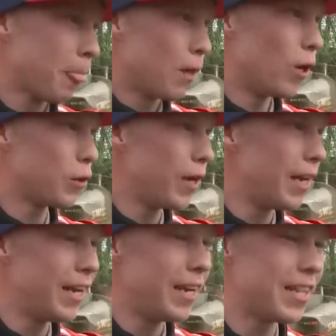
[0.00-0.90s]
what we
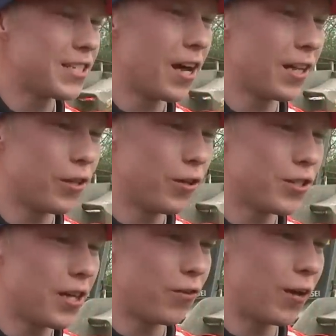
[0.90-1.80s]
need in the start to
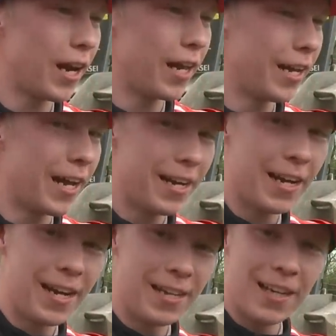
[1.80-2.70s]
start rallying, and
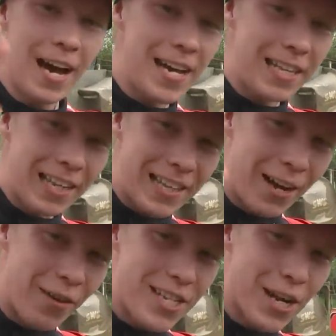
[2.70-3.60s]
äitille
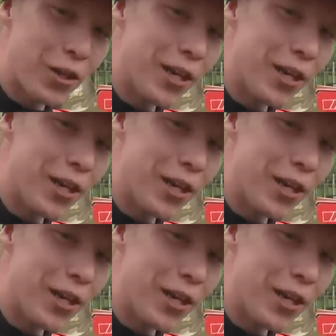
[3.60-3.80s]
terveisiä kotiin.